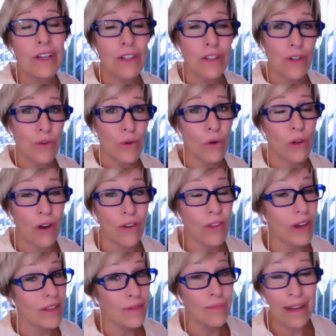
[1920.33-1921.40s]
to control our
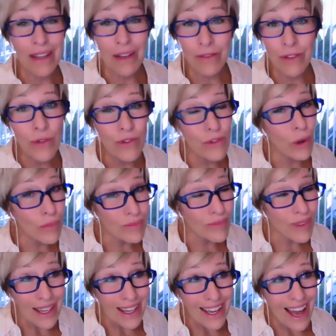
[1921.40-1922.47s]
thoughts. Many of you
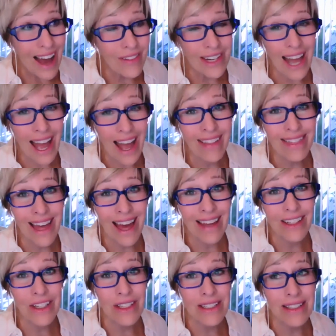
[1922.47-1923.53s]
haven't had that
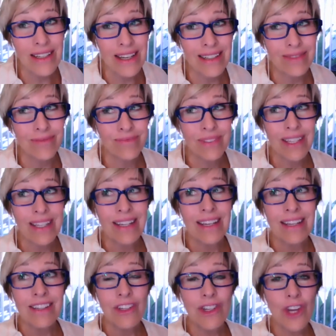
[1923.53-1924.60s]

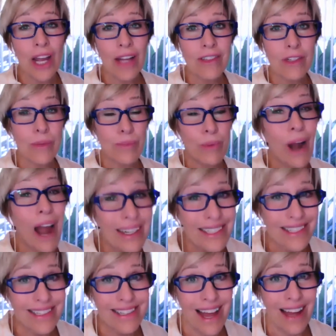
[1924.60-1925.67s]
chance to
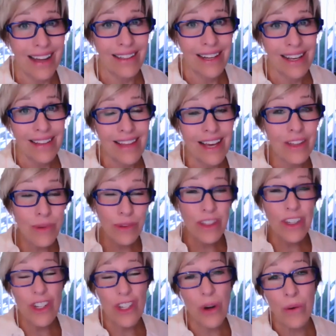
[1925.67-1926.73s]
practice that. That's what
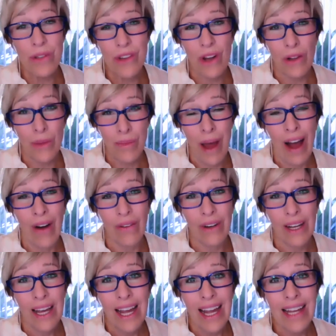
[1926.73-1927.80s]
this show is all about.
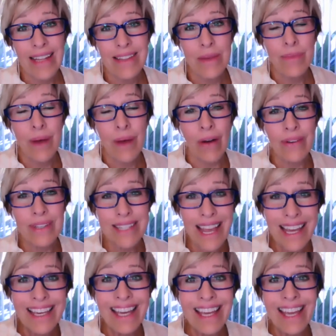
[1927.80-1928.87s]
It's about
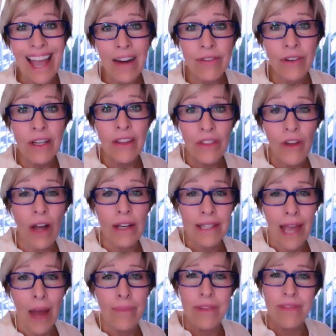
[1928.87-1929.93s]
taking every thought
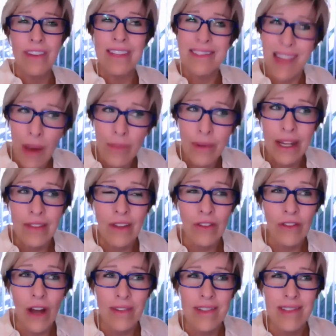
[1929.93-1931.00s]
captive, examining the
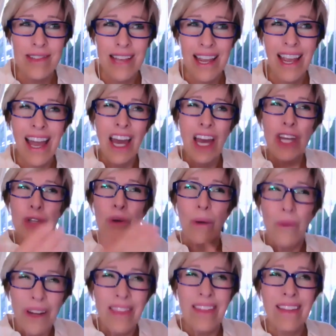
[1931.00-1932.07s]
thoughts and saying, do I
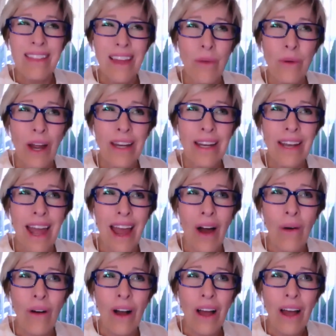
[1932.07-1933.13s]
want to think that right now?